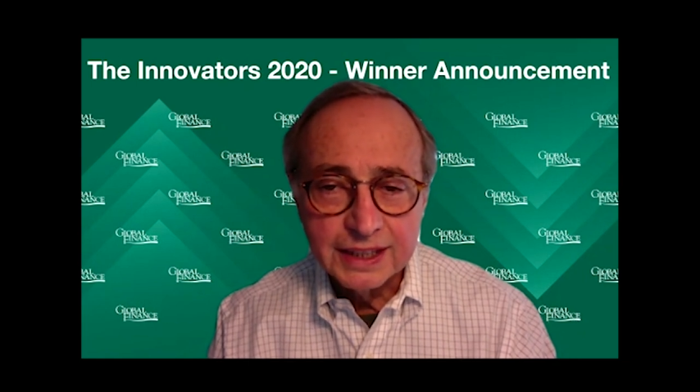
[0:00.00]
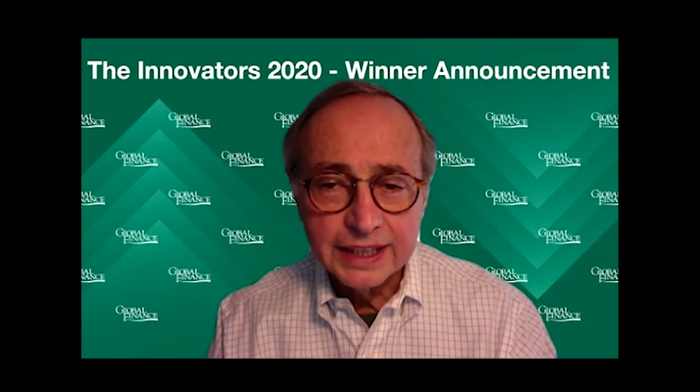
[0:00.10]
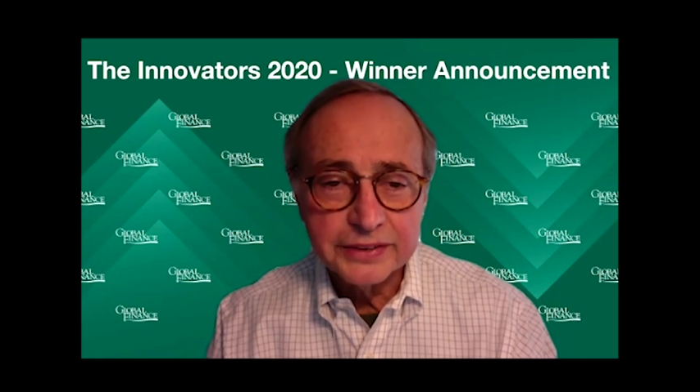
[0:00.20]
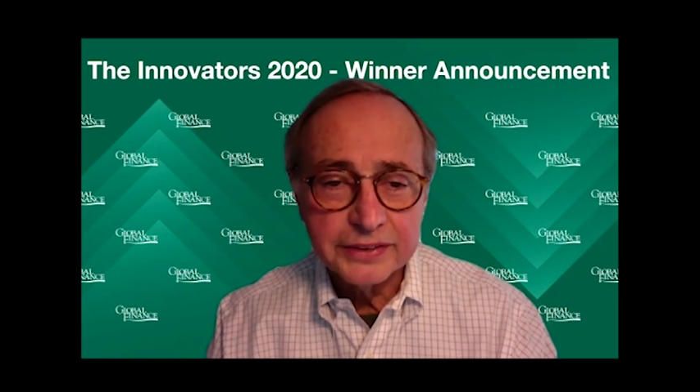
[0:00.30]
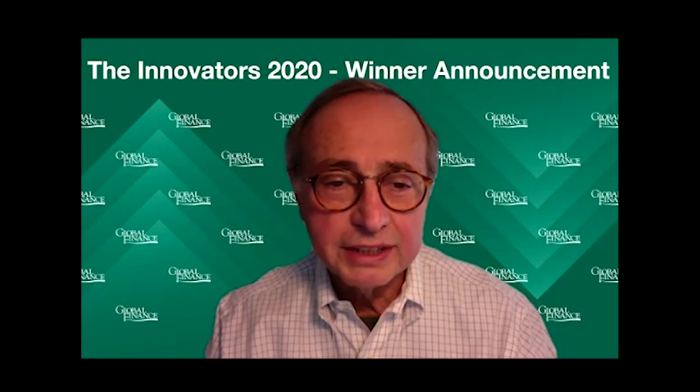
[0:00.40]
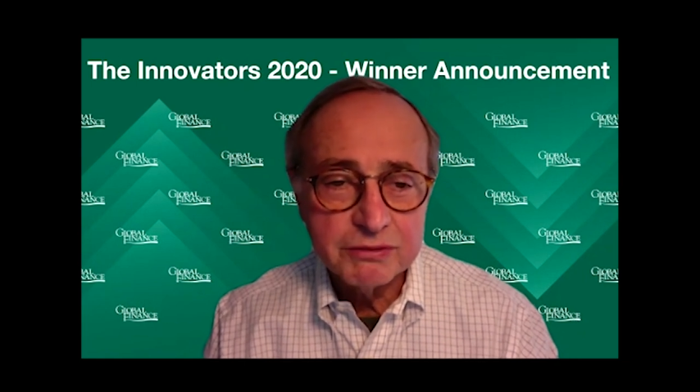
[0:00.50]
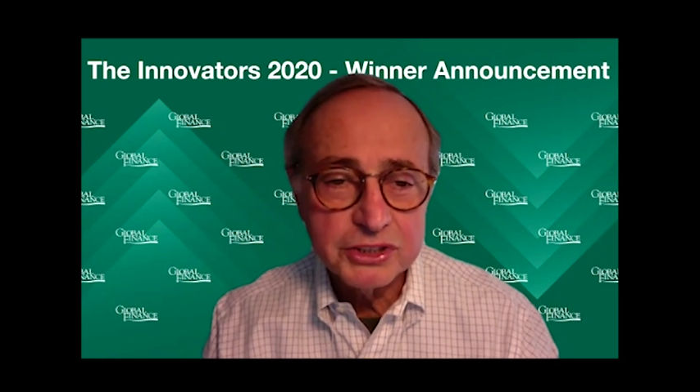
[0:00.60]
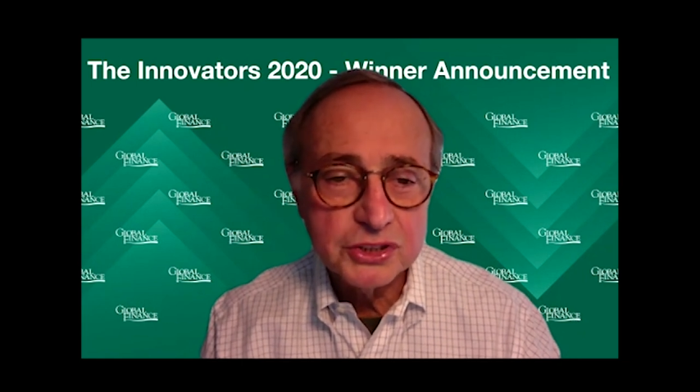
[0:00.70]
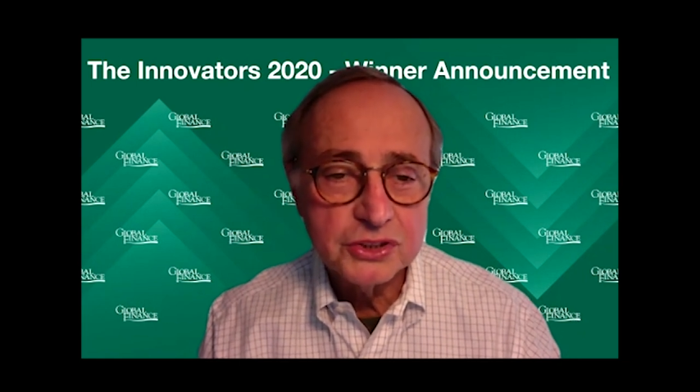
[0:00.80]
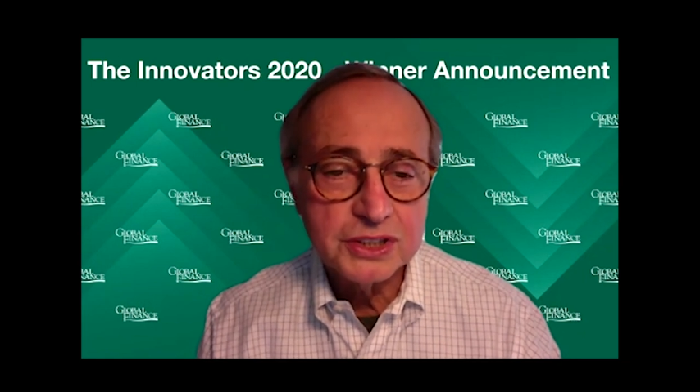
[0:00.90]
I will then
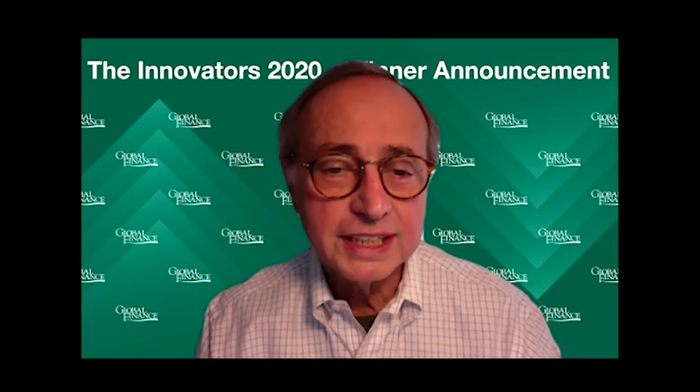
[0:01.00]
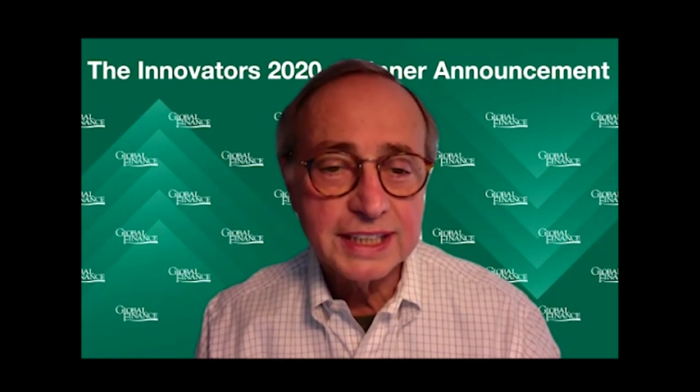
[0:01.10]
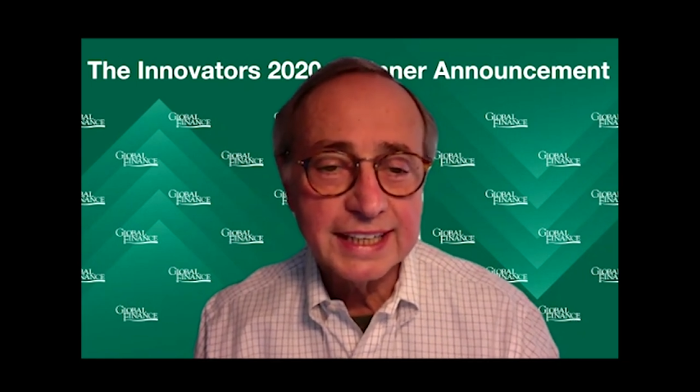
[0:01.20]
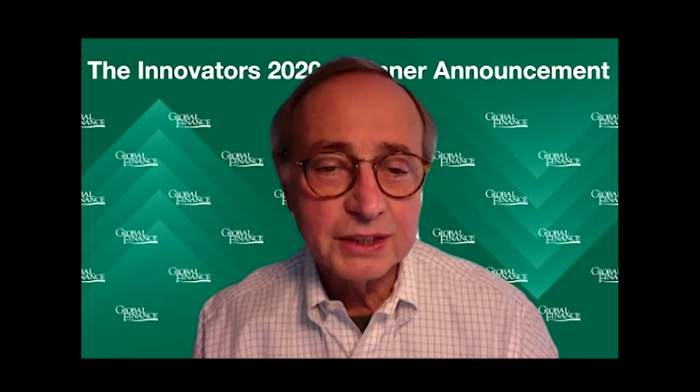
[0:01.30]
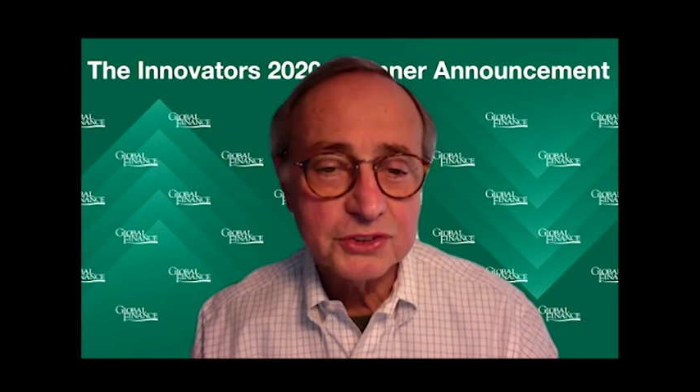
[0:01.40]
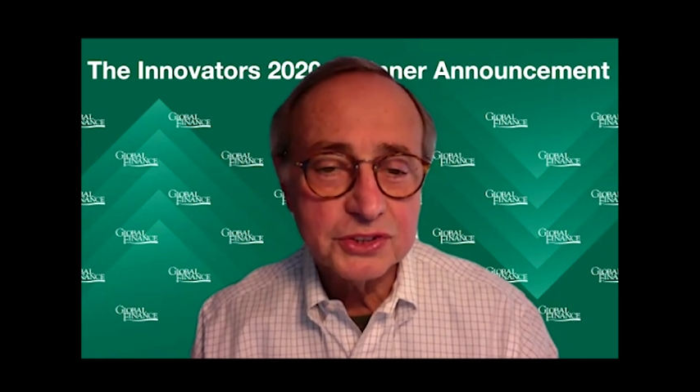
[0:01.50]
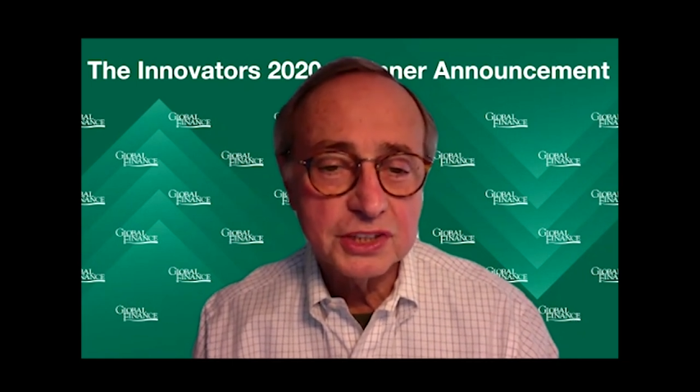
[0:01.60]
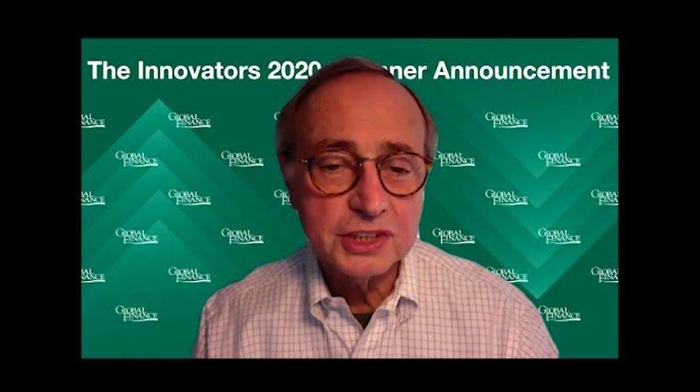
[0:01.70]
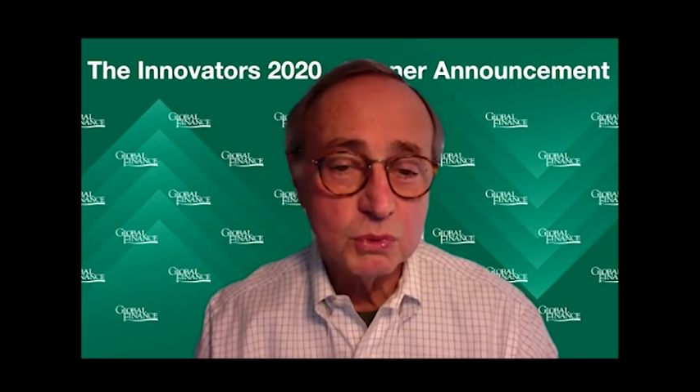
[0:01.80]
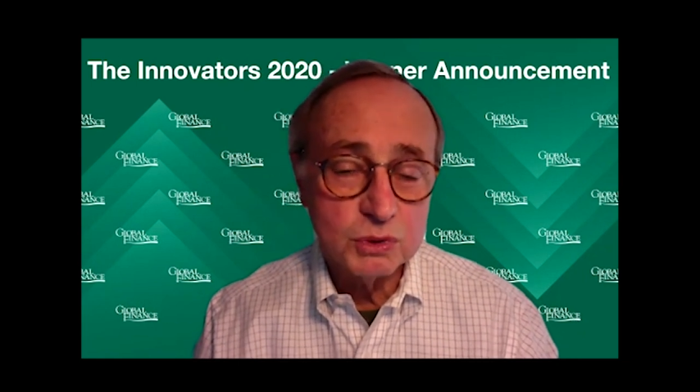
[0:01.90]
return and announce
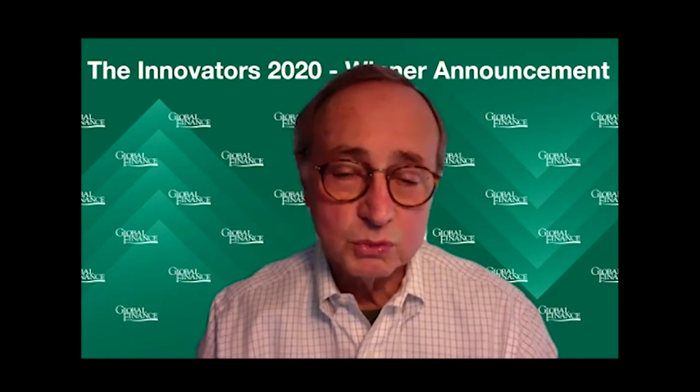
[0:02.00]
the award